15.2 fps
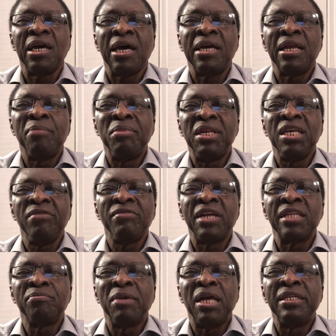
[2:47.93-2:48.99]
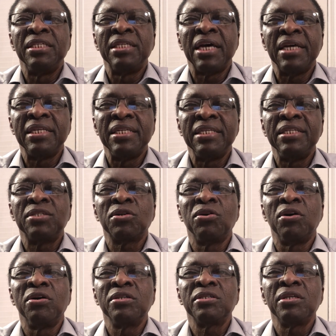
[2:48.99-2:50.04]
And I believe that by designing this
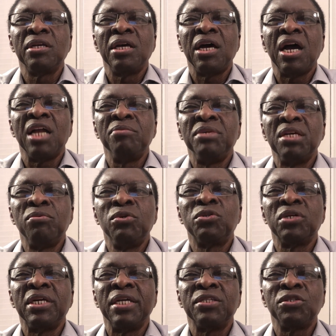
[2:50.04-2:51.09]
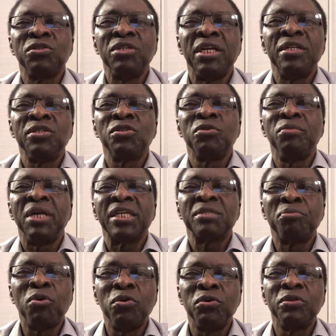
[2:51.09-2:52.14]
course, I'll be able to get students to be
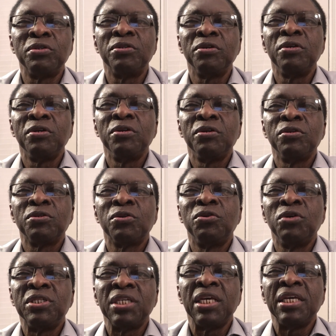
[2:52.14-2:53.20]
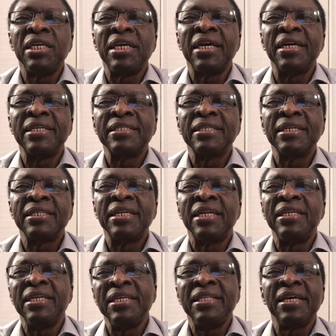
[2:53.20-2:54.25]
exposed to those areas
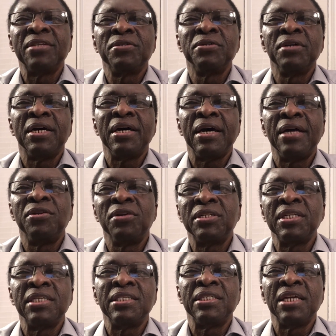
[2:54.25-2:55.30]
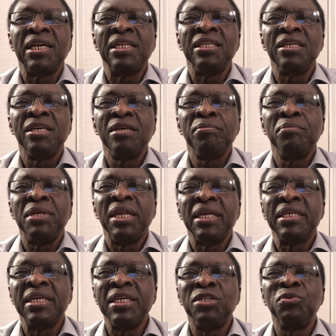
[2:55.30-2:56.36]
that they hitherto had not necessarily been
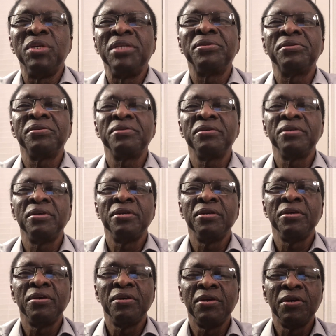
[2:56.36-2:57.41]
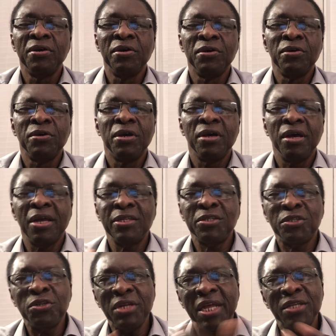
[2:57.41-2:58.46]
engaged with. And
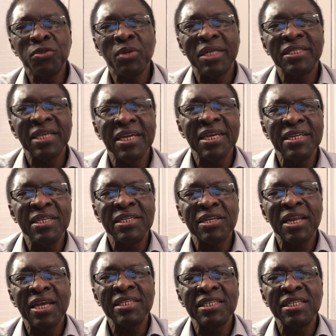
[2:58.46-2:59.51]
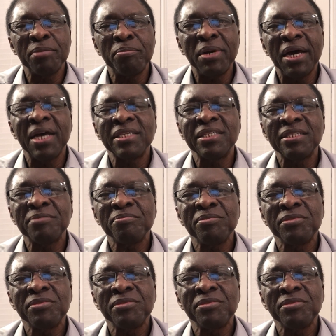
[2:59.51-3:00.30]
students who had taken this class in the past